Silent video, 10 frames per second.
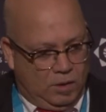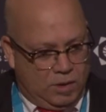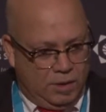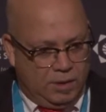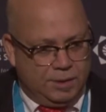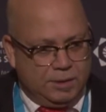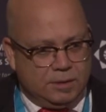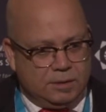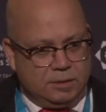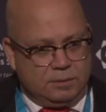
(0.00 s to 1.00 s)

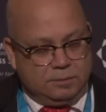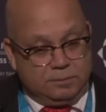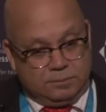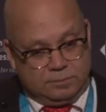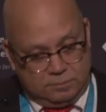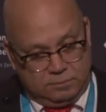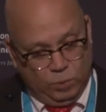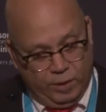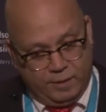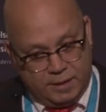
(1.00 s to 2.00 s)
occurred
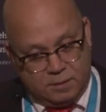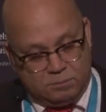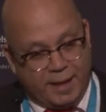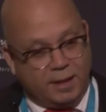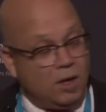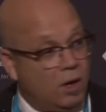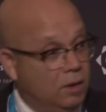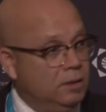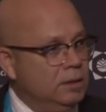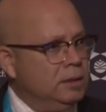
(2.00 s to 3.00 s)
where it did in Bangkok,